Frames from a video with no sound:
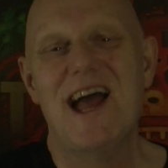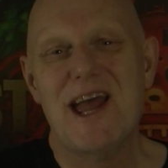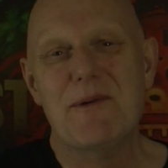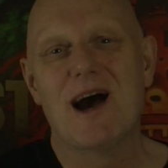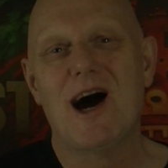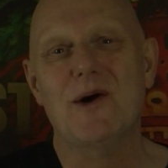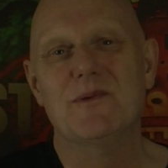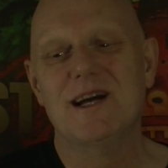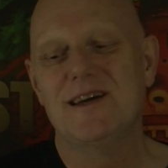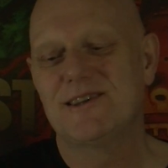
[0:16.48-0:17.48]
Here we are
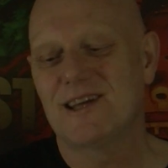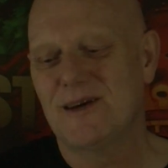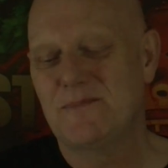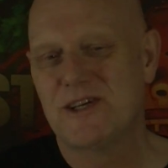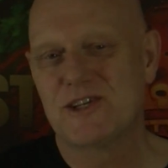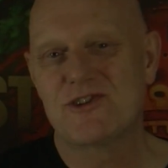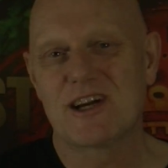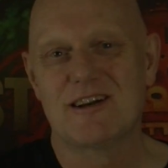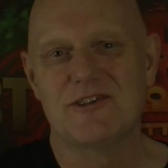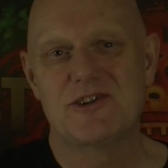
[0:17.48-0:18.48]
with Peter
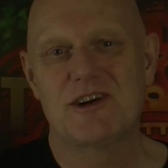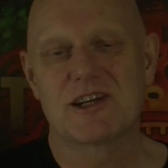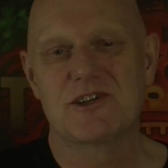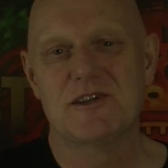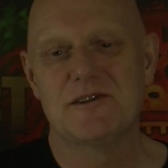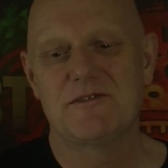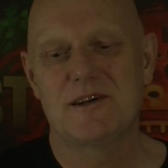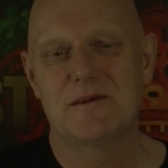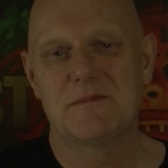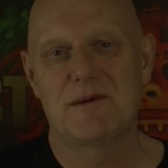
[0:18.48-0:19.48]
Strickland, the director
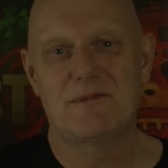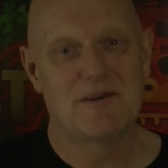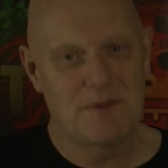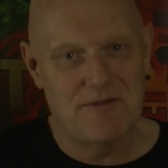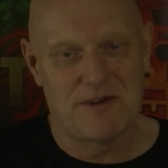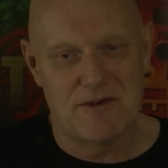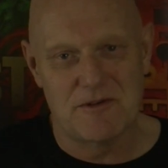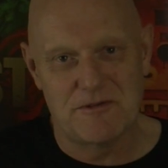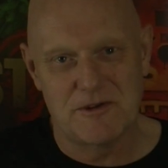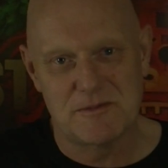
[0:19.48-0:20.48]
of one of my
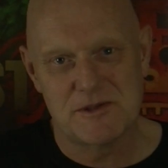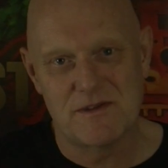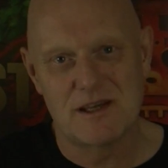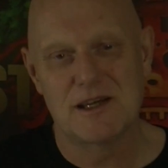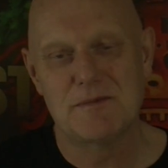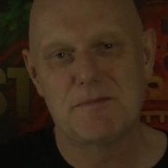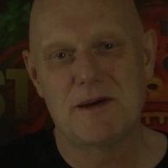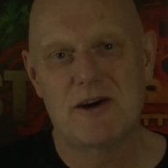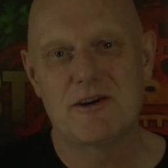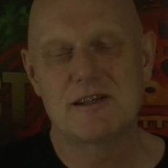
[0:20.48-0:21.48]
favourite films of the year,
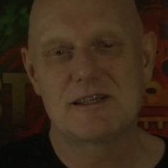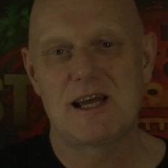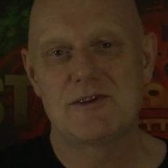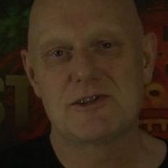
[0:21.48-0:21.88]
Berberian Sound